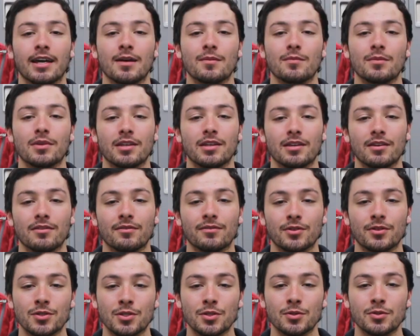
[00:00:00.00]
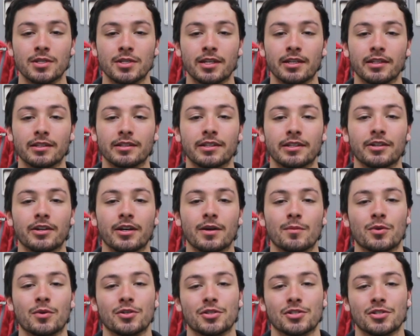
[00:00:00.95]
am the first lieutenant here
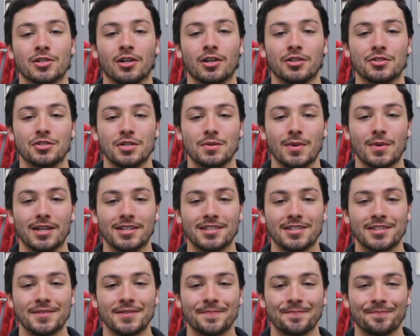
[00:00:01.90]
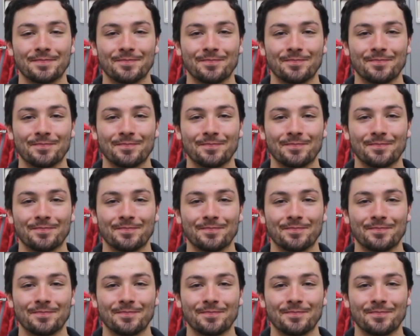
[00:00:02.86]
at Purchase College EMS.